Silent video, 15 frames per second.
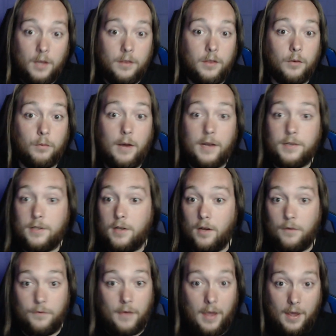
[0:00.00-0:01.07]
the rest
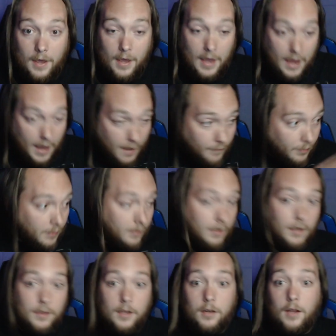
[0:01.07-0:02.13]
of
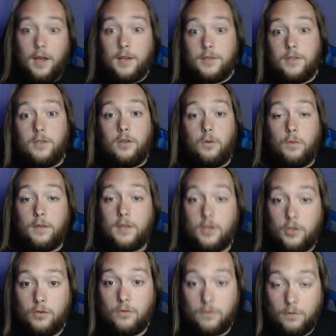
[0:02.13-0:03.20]
everything that has to do with
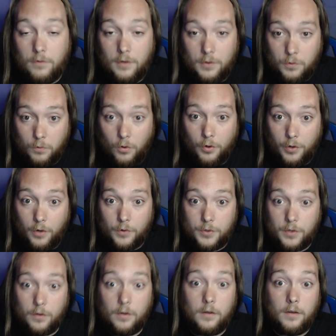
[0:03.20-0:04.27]
this roller
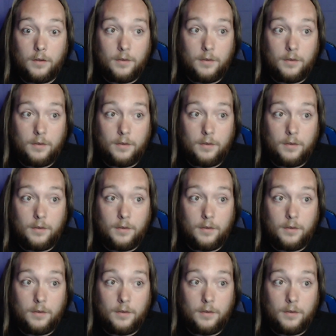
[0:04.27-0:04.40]
coaster,